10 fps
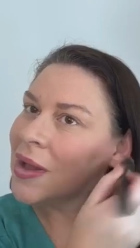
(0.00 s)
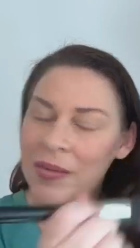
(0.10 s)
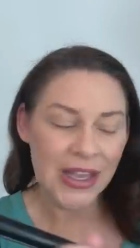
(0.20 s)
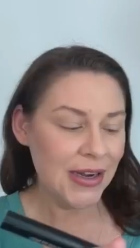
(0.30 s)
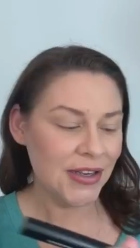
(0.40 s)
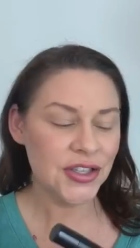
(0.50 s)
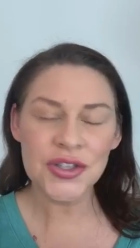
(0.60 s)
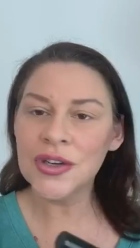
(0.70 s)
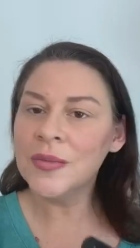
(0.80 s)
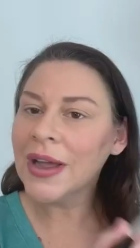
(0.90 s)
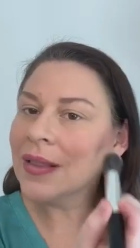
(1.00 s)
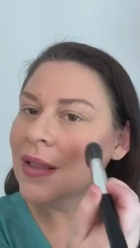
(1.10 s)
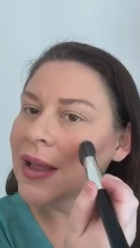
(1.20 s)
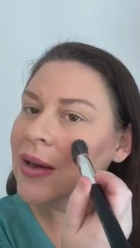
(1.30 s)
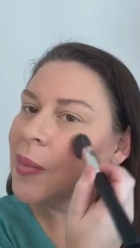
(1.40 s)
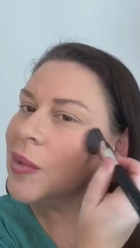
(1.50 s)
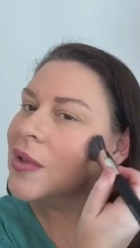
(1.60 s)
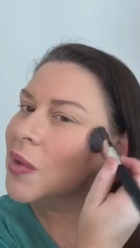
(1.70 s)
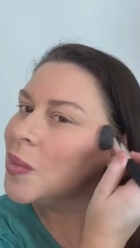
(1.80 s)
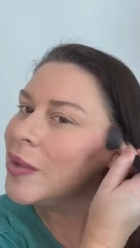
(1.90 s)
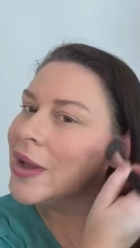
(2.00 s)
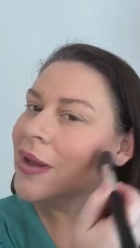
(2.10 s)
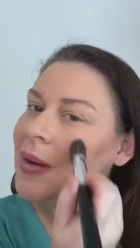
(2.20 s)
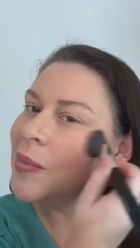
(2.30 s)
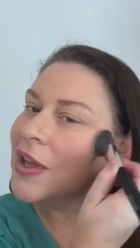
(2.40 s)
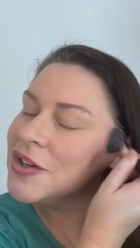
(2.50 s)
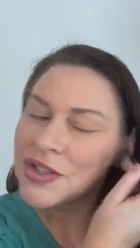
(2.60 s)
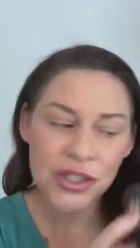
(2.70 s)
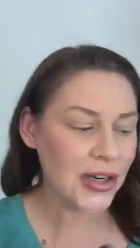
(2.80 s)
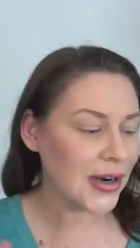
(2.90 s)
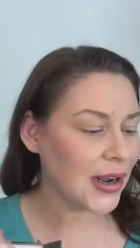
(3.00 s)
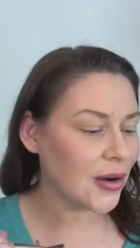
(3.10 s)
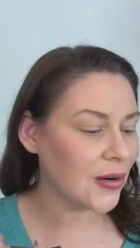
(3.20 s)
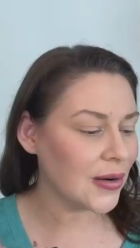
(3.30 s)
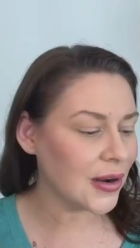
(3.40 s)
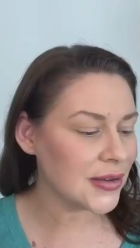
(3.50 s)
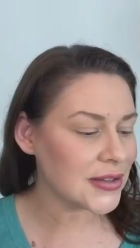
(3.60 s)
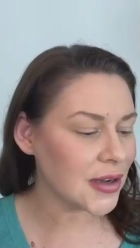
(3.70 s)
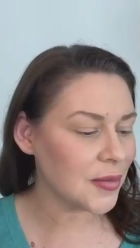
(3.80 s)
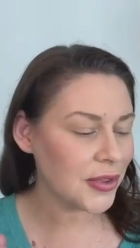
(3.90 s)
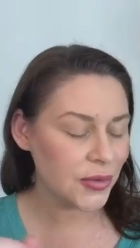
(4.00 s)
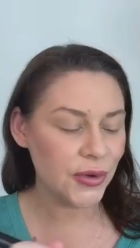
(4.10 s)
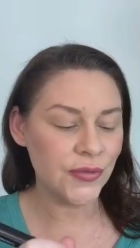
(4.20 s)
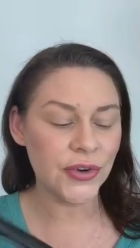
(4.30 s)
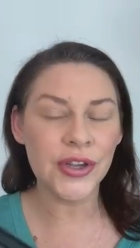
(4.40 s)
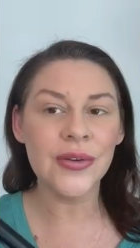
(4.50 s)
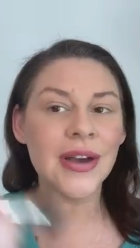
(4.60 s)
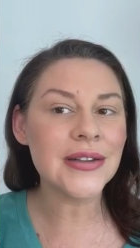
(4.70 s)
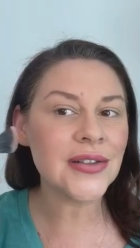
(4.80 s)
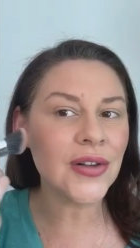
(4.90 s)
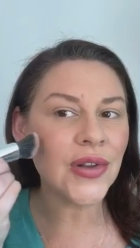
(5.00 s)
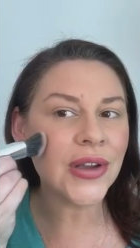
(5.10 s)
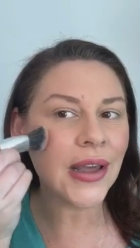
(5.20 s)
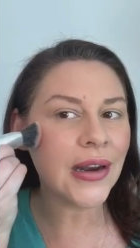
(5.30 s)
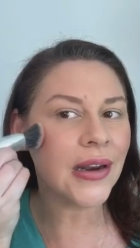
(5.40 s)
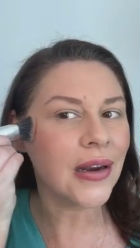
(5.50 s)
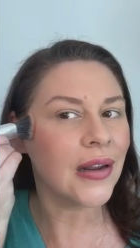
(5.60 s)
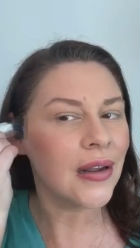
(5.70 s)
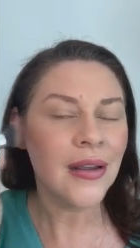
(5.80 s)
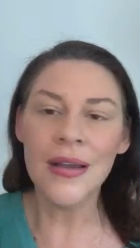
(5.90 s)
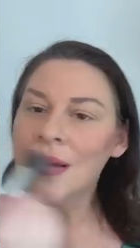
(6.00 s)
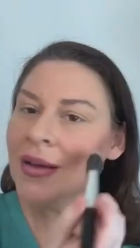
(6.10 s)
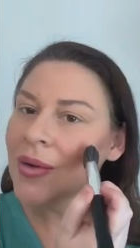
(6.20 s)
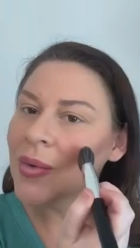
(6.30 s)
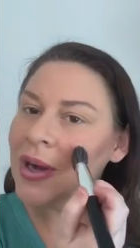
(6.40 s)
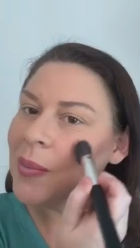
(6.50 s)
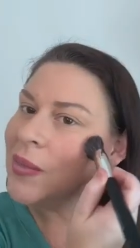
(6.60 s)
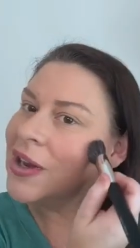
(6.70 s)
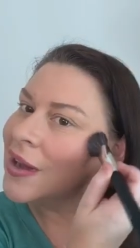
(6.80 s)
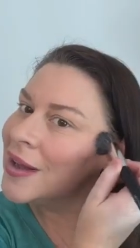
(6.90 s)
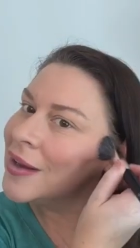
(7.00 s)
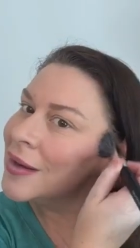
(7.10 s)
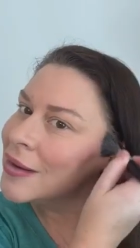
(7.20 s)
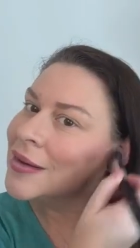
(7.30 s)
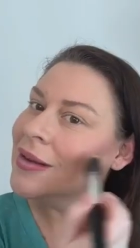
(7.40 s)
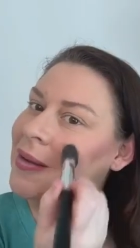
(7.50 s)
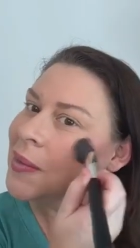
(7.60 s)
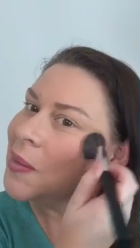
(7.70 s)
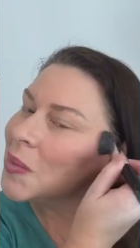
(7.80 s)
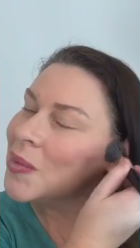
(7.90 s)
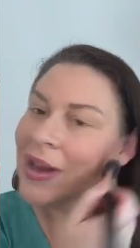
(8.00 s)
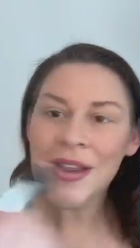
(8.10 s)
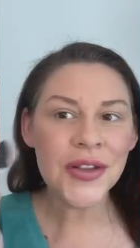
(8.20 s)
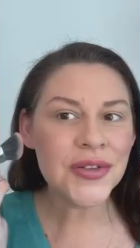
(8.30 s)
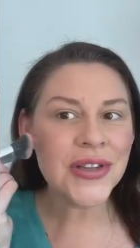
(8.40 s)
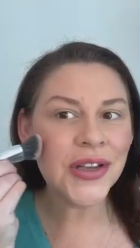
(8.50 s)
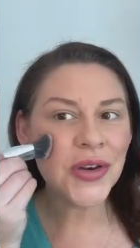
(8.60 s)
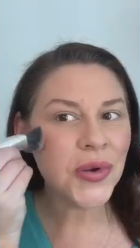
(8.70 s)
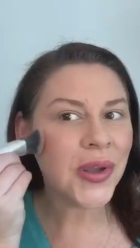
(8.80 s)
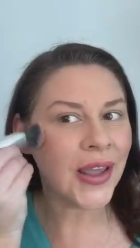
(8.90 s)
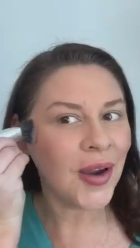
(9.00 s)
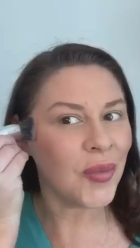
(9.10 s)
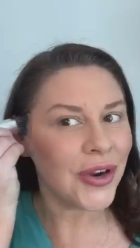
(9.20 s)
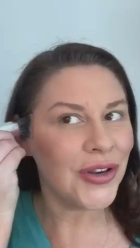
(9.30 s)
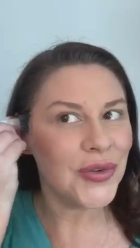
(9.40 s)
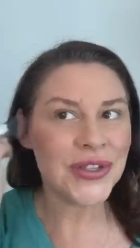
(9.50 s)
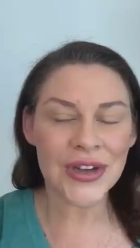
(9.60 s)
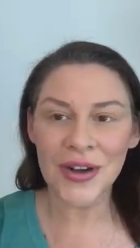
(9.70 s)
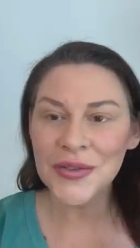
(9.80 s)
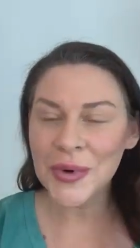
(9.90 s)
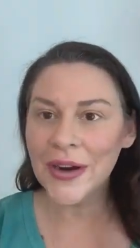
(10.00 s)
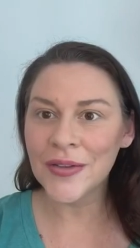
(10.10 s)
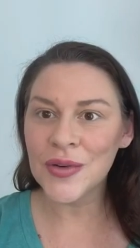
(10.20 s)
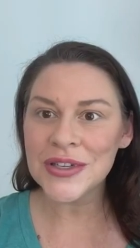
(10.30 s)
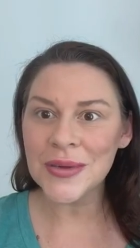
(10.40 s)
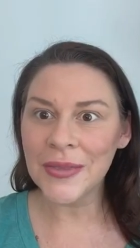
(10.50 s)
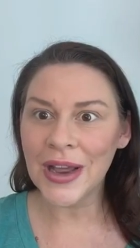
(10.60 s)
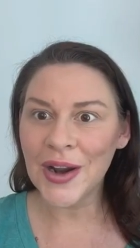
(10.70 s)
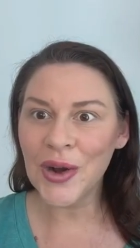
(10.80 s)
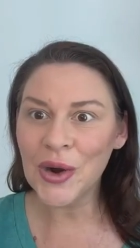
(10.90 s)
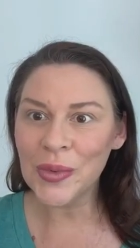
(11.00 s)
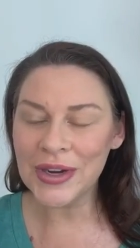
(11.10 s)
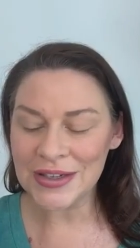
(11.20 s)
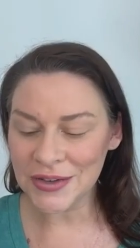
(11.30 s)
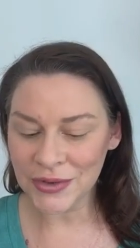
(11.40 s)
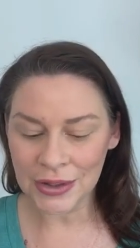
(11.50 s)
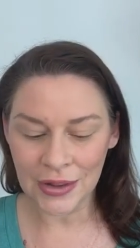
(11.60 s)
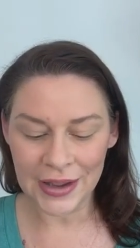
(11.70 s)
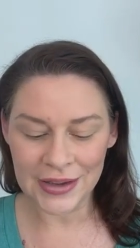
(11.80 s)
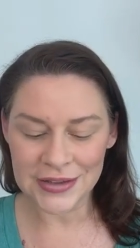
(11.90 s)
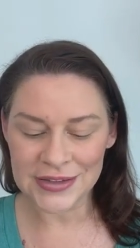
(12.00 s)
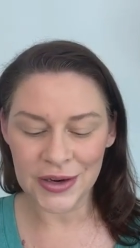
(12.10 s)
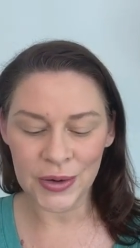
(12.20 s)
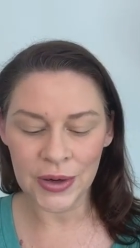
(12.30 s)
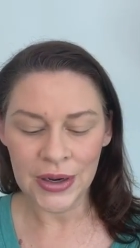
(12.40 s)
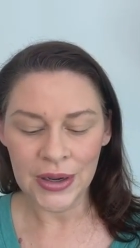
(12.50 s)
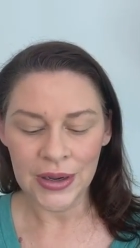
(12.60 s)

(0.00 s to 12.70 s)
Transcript: I may need to turn my light up a little bit. I'm not sure how, how it's coming through for you guys. I'll look at it when I'm done, right? Using a new camera, new software, and of course I'm not at home in a different light, so